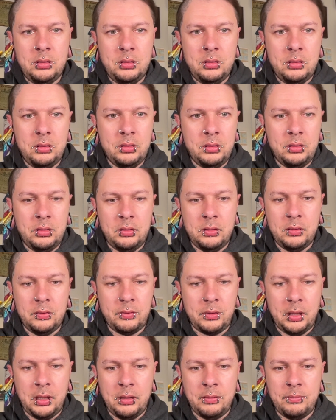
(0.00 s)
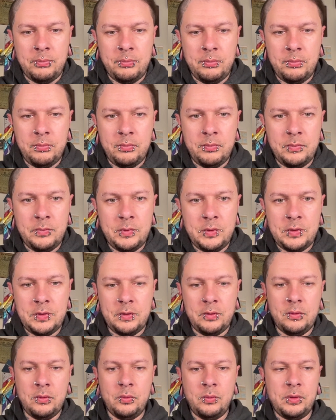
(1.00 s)
Okay.
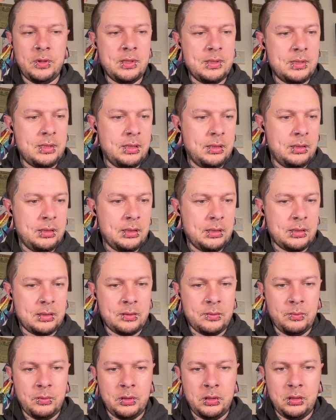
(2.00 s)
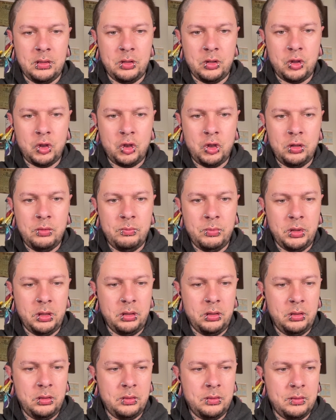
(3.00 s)
So with the z-index where it should
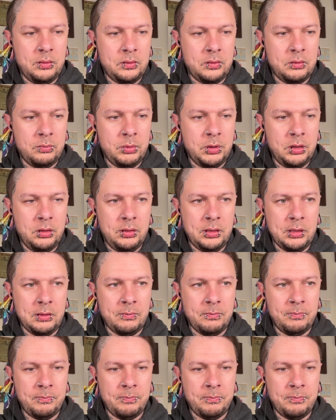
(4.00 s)
be, this should be good now.